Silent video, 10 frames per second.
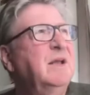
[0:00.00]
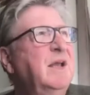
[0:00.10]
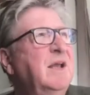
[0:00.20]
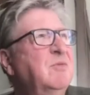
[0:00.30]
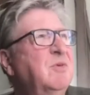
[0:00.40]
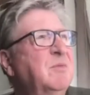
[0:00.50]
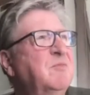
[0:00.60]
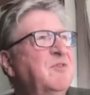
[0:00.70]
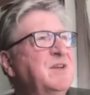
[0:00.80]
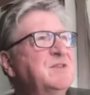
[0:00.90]
and we're
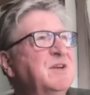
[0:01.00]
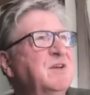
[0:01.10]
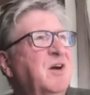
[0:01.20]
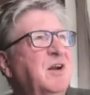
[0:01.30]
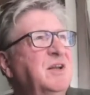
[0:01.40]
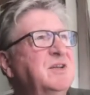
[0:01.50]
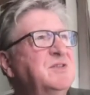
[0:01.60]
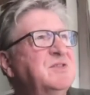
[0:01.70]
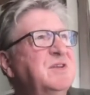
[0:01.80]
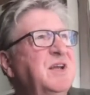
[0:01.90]
friends and colleagues.